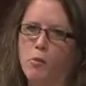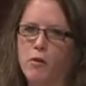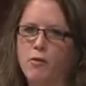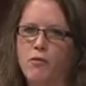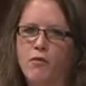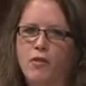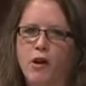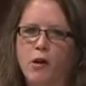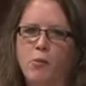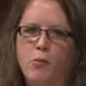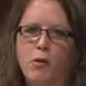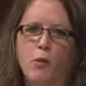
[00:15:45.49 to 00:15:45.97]
If
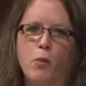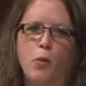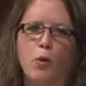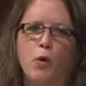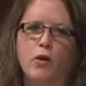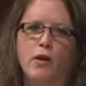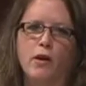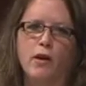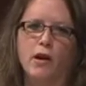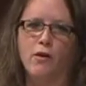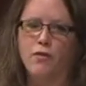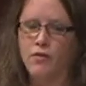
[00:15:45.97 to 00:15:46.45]
there be
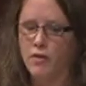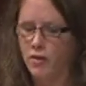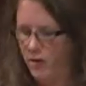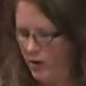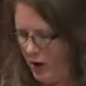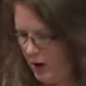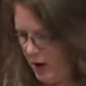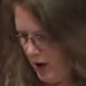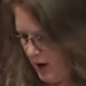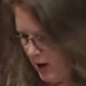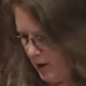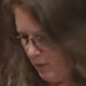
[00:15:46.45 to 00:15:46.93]
world enough in
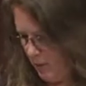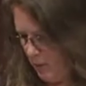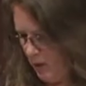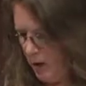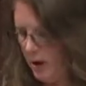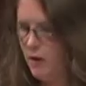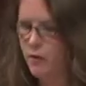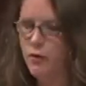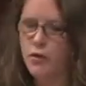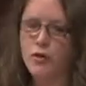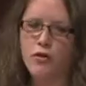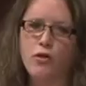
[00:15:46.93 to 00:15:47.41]
time,
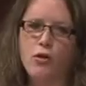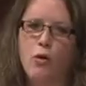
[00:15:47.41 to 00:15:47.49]
this